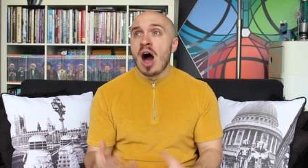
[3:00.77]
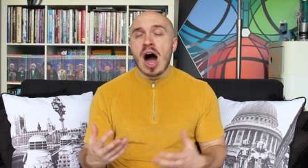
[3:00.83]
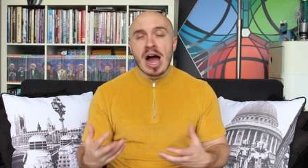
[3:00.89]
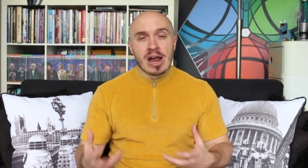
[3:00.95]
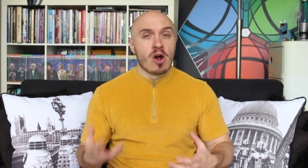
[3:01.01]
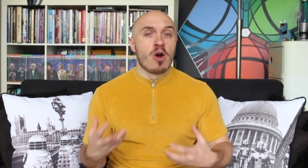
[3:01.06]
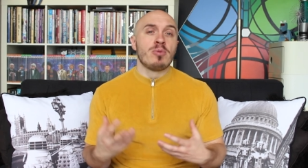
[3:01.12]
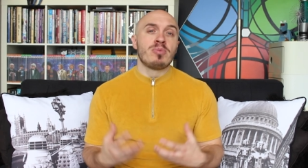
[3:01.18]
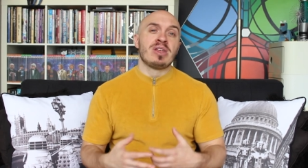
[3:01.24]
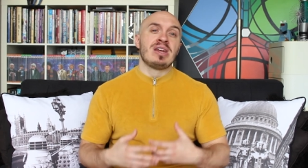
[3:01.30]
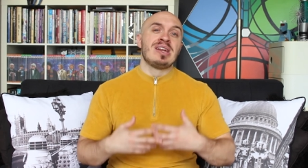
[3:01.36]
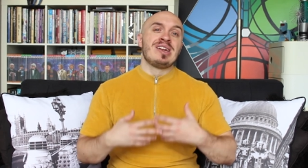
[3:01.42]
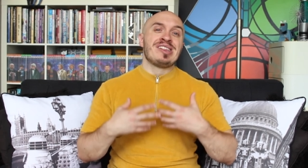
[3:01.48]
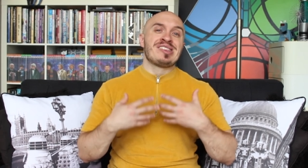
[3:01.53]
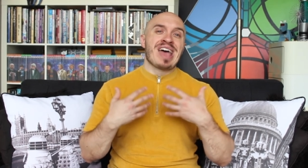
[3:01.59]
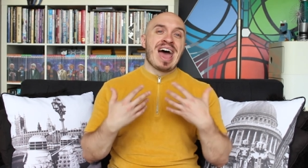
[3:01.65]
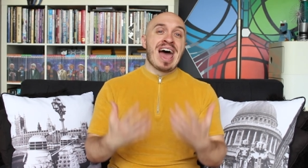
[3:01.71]
I hope that
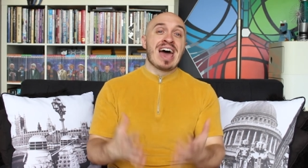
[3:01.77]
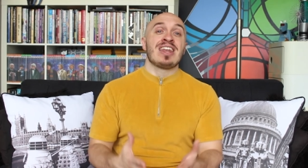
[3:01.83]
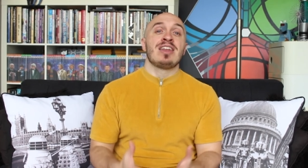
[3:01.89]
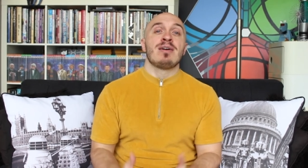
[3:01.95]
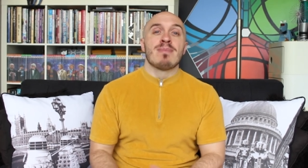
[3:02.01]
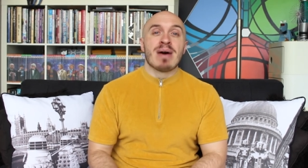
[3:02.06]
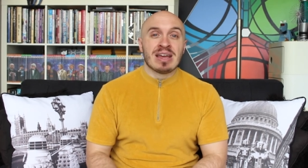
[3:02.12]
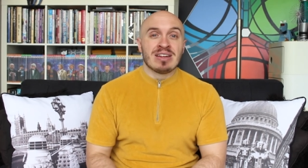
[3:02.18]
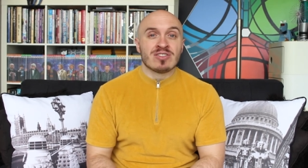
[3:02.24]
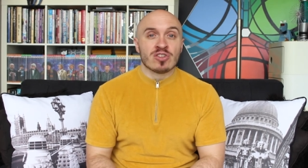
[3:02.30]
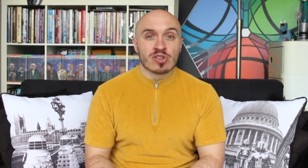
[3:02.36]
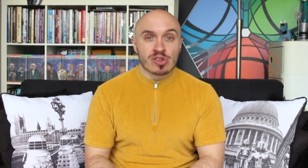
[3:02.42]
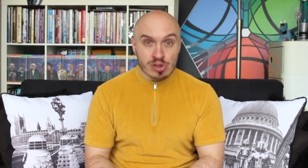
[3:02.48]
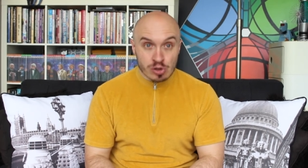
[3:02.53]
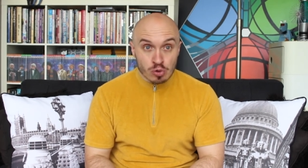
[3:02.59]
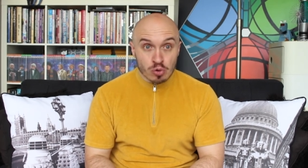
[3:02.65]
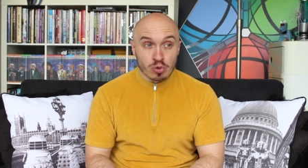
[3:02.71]
it is
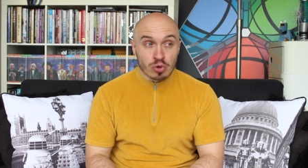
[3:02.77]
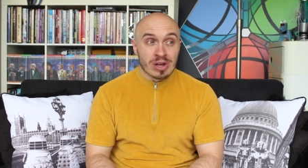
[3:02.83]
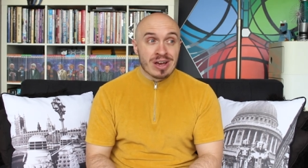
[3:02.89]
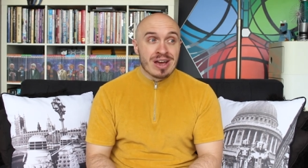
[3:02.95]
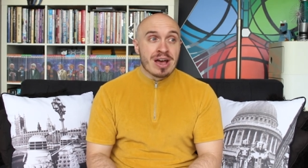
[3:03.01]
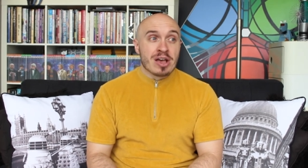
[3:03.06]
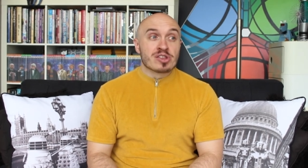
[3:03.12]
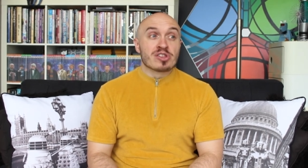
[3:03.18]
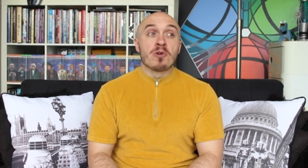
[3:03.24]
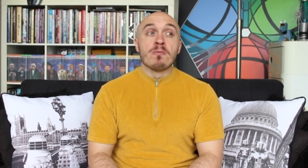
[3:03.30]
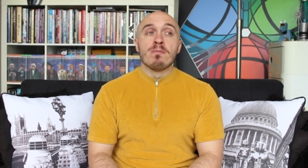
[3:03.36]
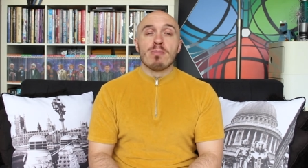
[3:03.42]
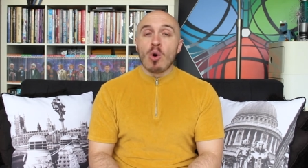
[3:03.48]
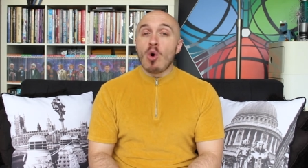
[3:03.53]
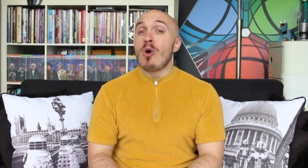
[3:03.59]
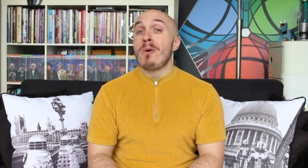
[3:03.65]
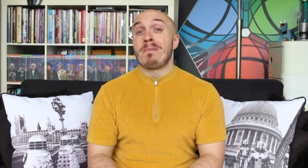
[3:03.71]
animated soon, so
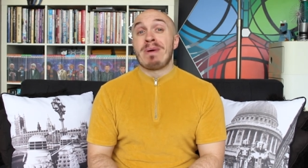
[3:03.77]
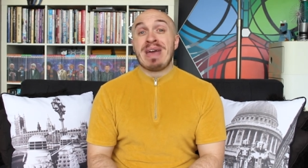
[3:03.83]
more